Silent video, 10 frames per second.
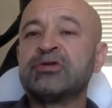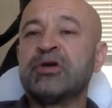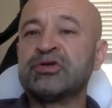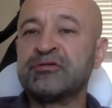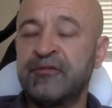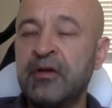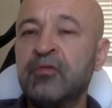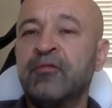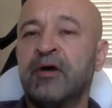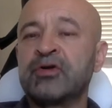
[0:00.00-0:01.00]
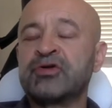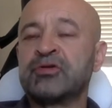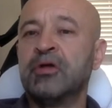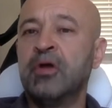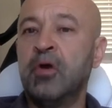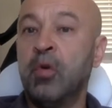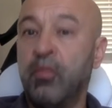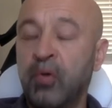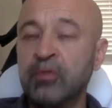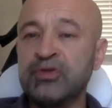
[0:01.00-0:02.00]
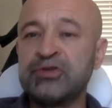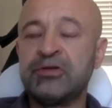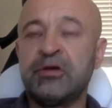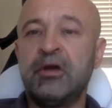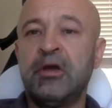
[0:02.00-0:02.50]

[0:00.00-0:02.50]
such as value function or policy.